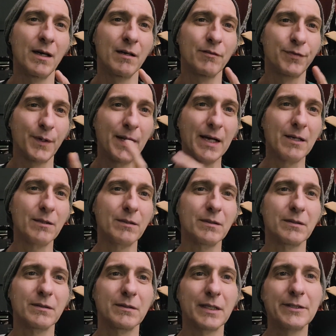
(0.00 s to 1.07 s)
For now,
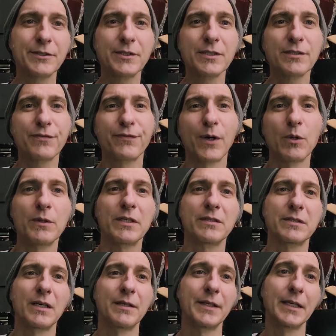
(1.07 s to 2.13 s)
let's just
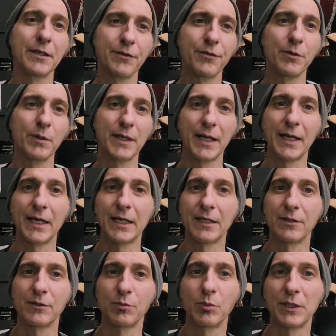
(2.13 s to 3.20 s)
focus on the issue at
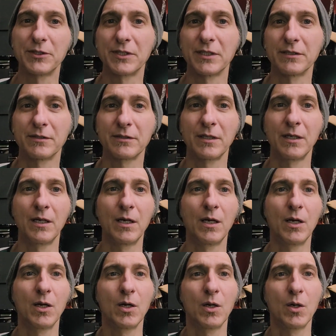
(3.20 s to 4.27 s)
hand, which is
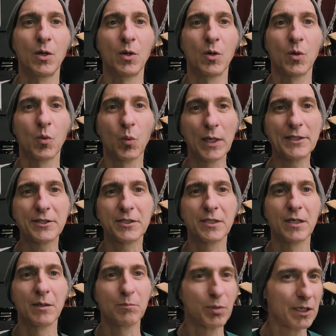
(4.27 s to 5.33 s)
which
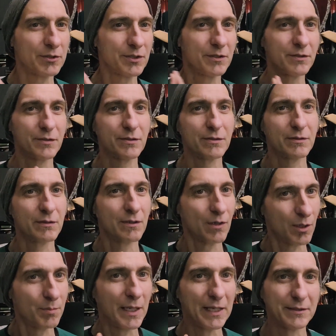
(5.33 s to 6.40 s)
brushes
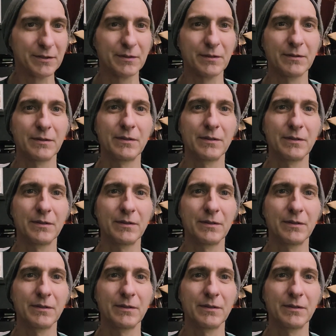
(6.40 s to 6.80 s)
are best.